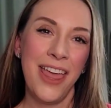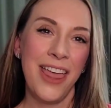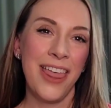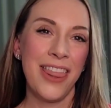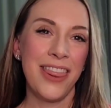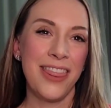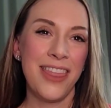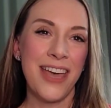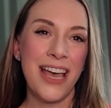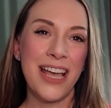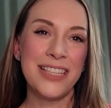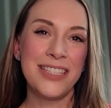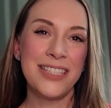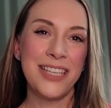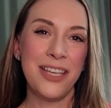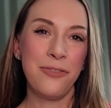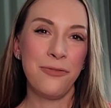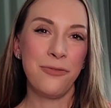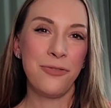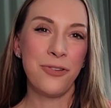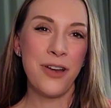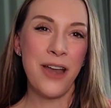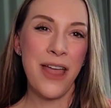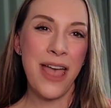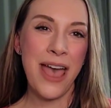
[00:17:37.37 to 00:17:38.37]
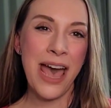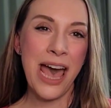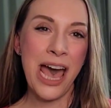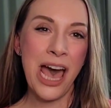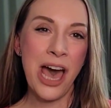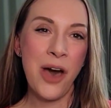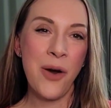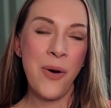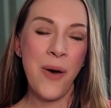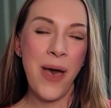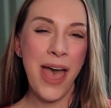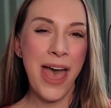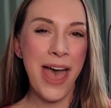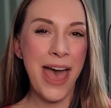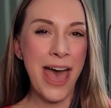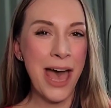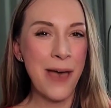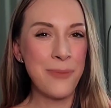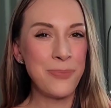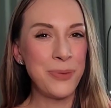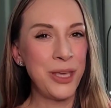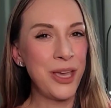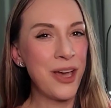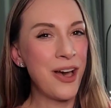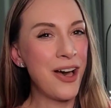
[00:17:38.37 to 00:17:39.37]
That's it for now.
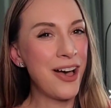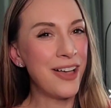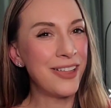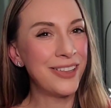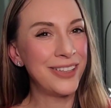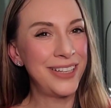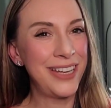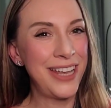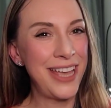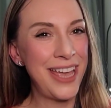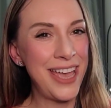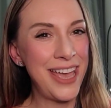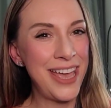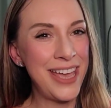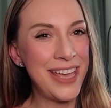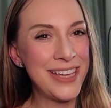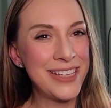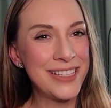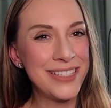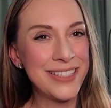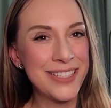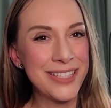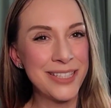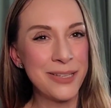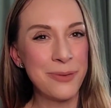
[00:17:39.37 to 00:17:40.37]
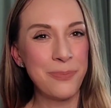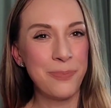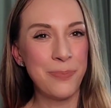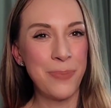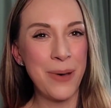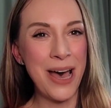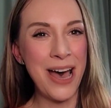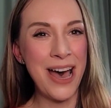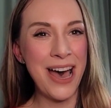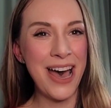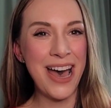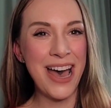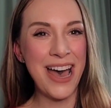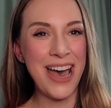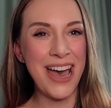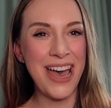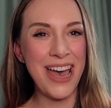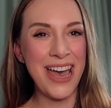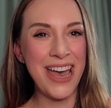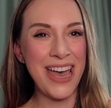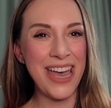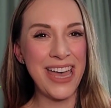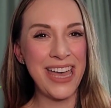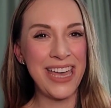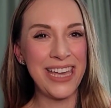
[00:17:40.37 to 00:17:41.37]
Happy holidays.
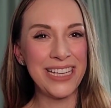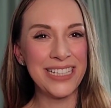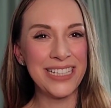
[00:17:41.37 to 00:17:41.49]
Bye.